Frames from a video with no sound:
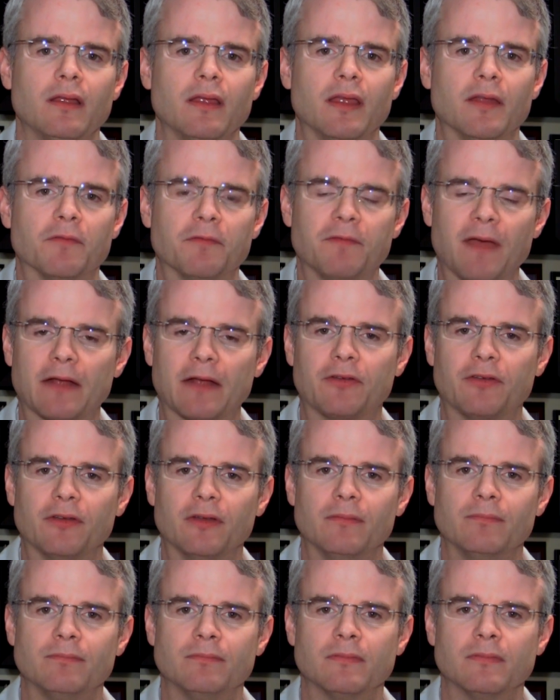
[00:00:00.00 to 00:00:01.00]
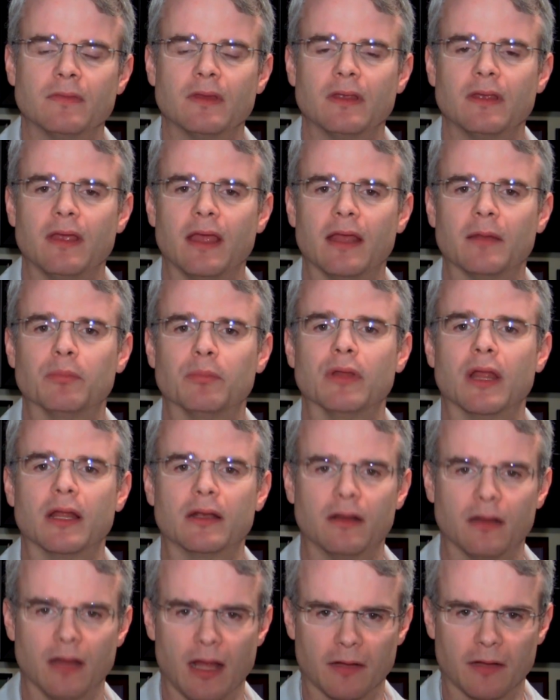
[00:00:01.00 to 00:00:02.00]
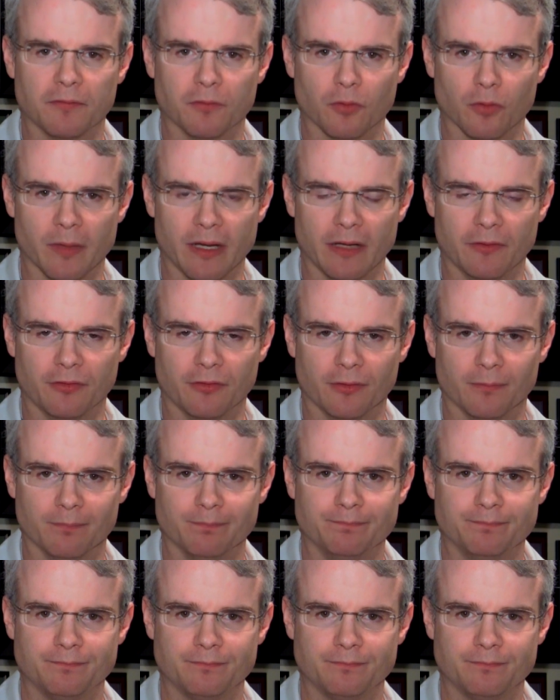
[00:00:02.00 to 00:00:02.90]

infection, and blood clot formation.